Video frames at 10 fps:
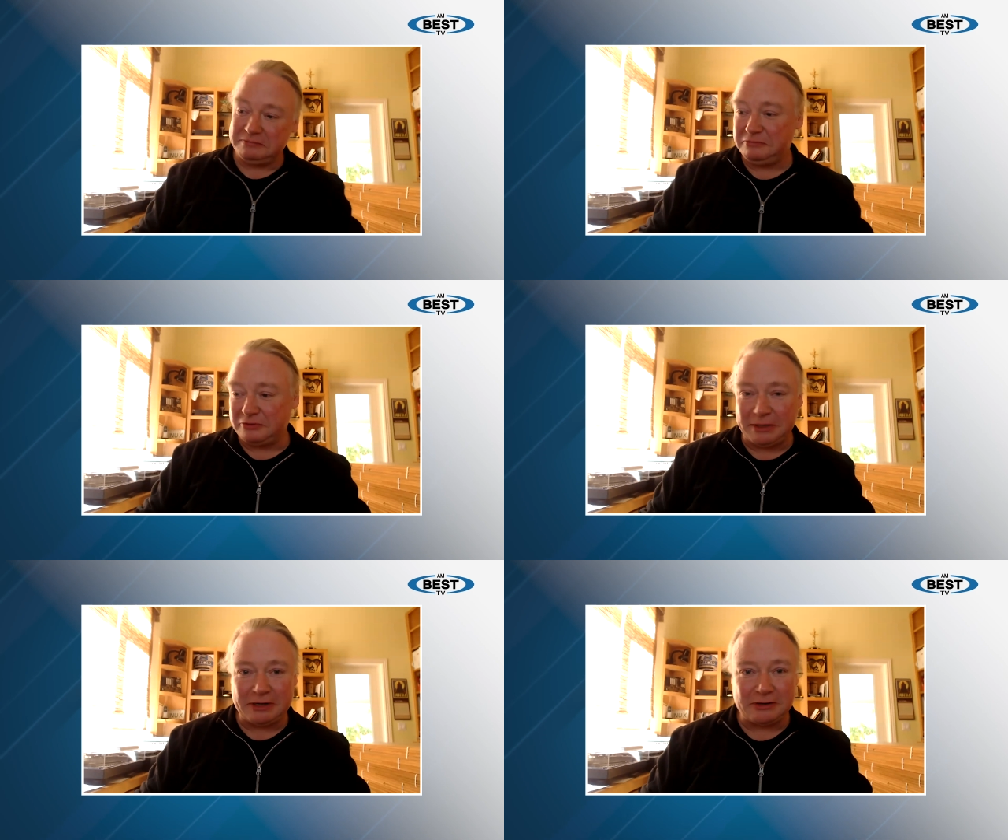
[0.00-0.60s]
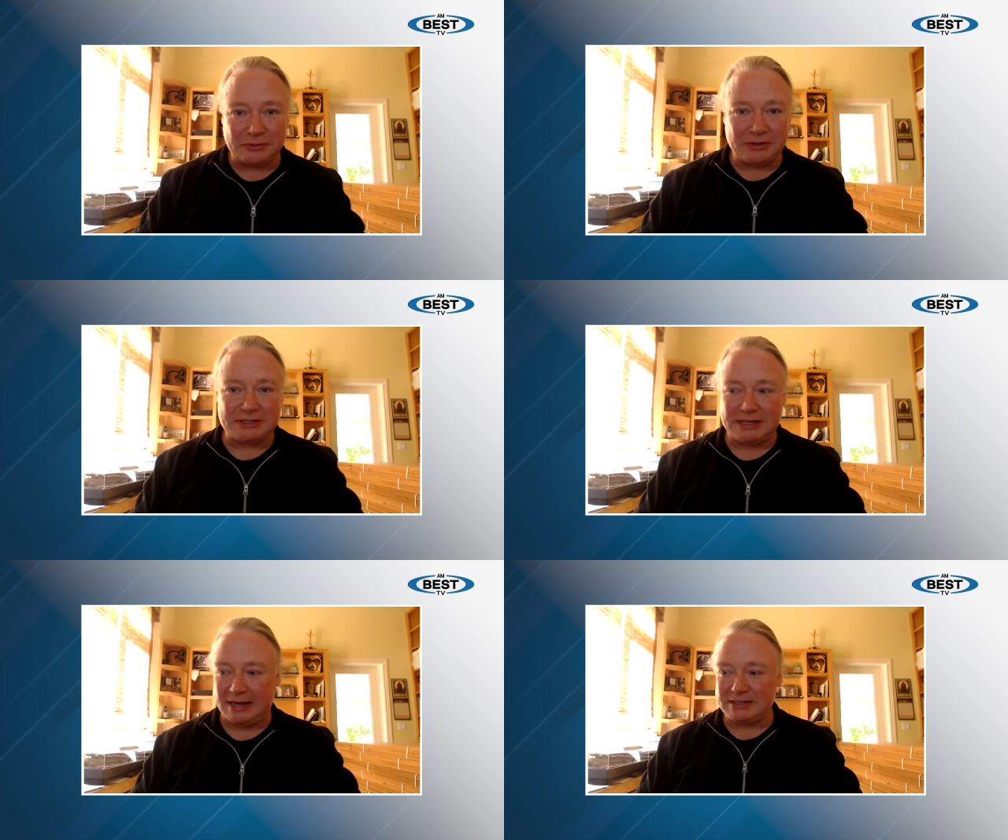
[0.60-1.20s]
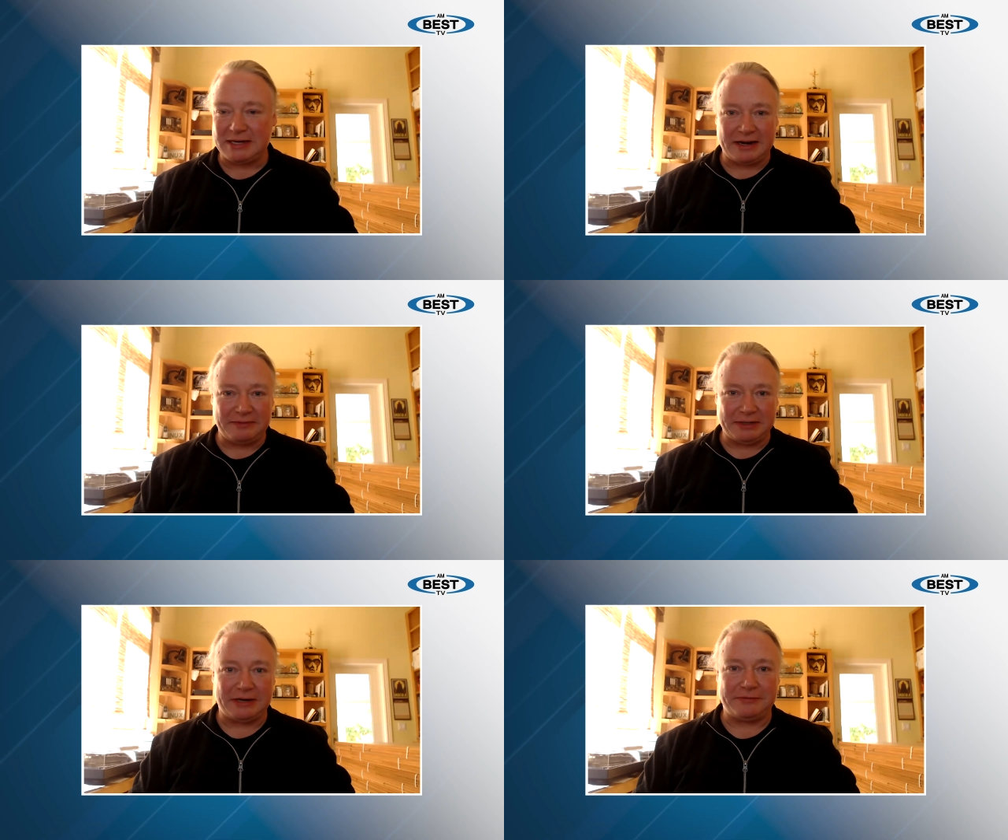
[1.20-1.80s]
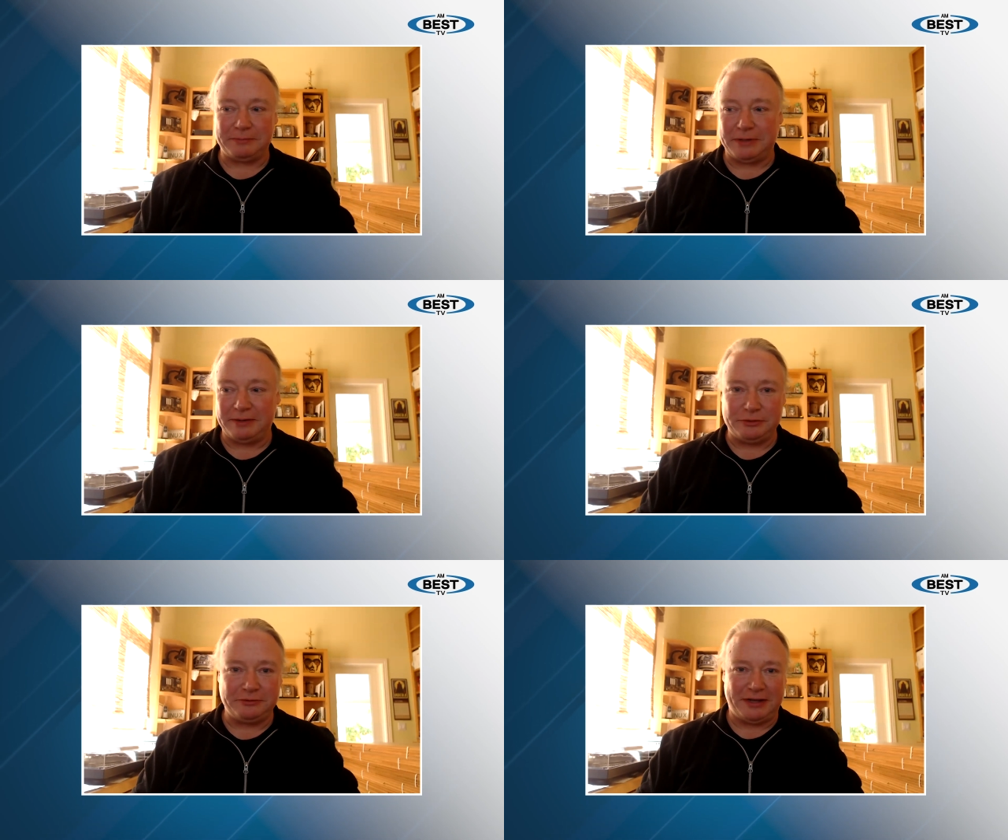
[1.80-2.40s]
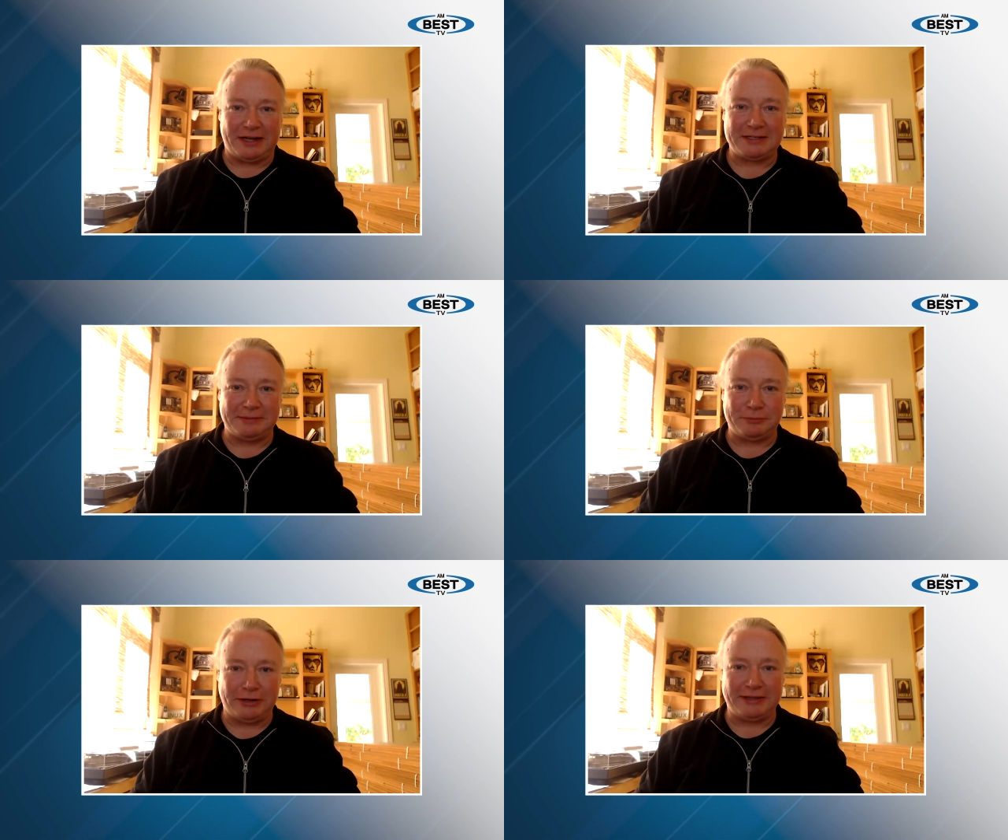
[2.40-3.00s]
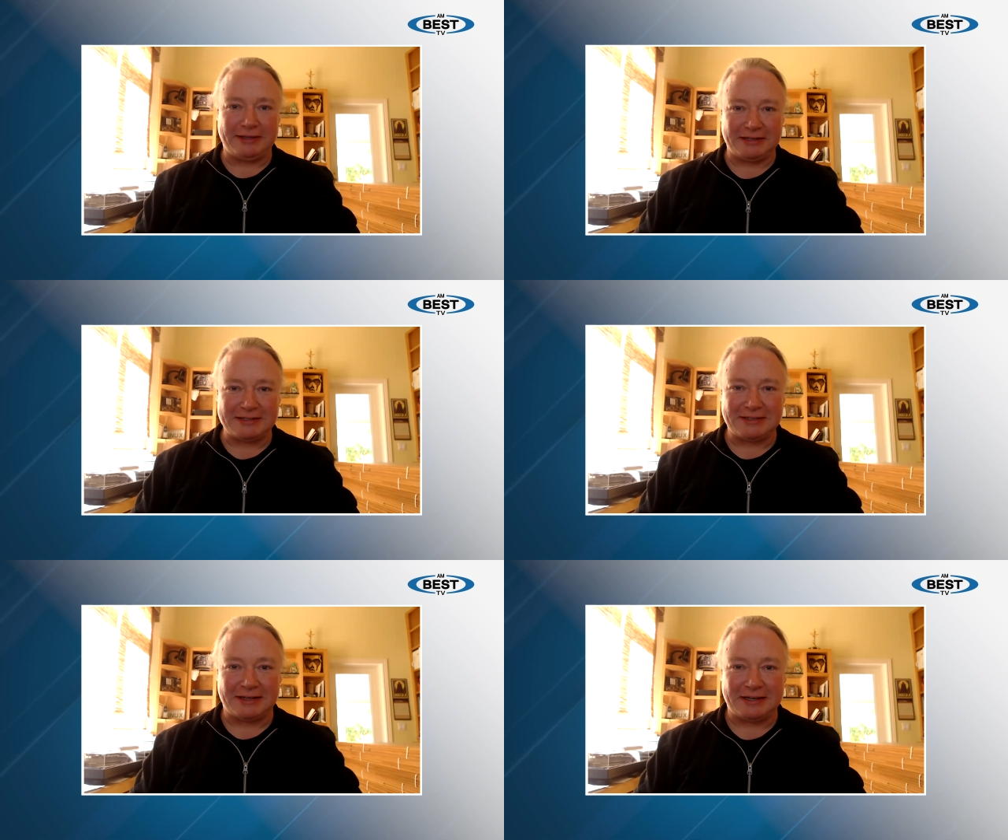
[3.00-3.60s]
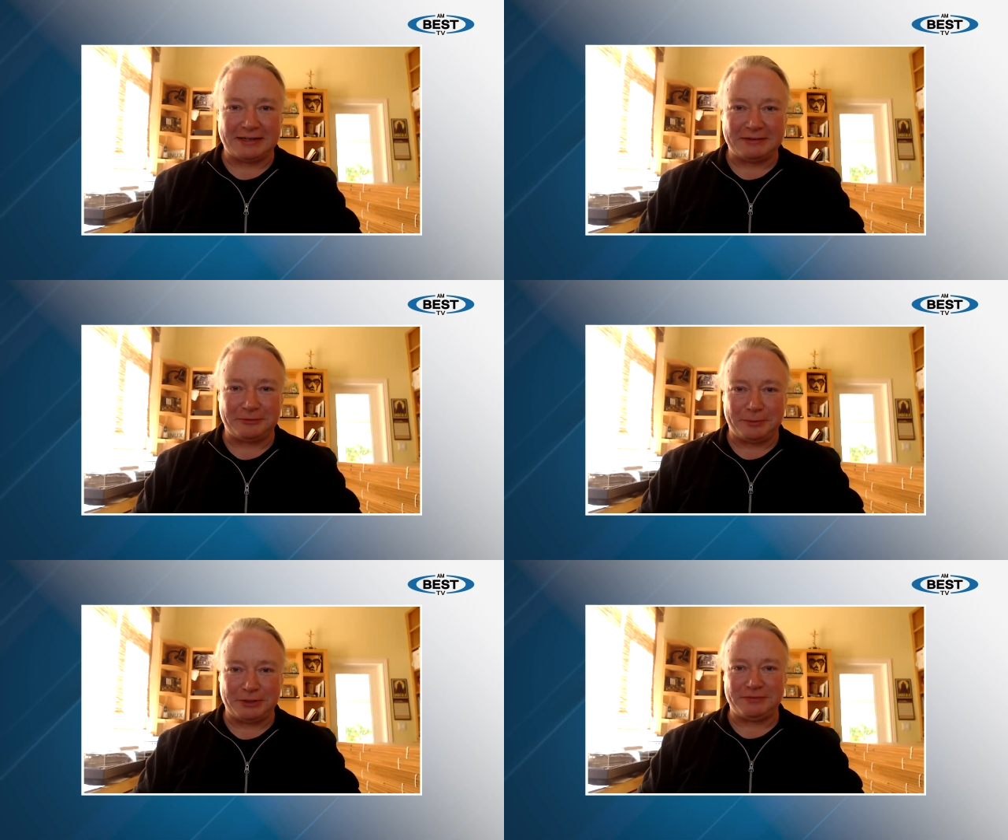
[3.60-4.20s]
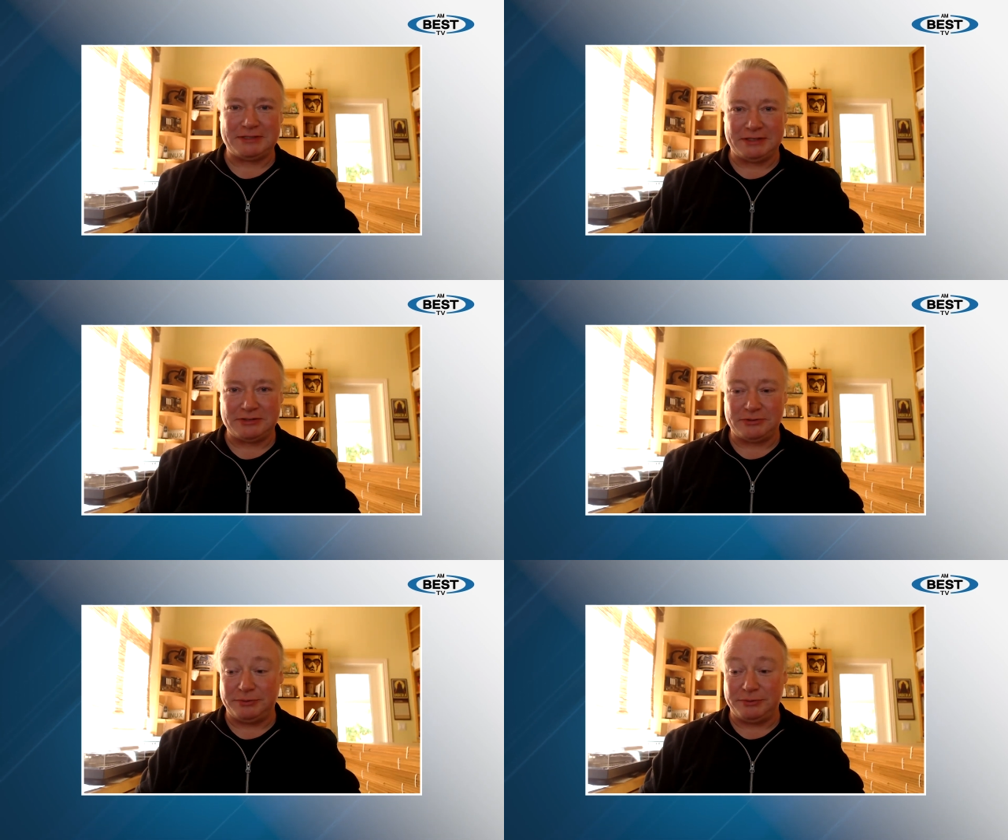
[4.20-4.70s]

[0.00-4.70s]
for better or worse, has kind of been governed by move fast and break things for much of its history,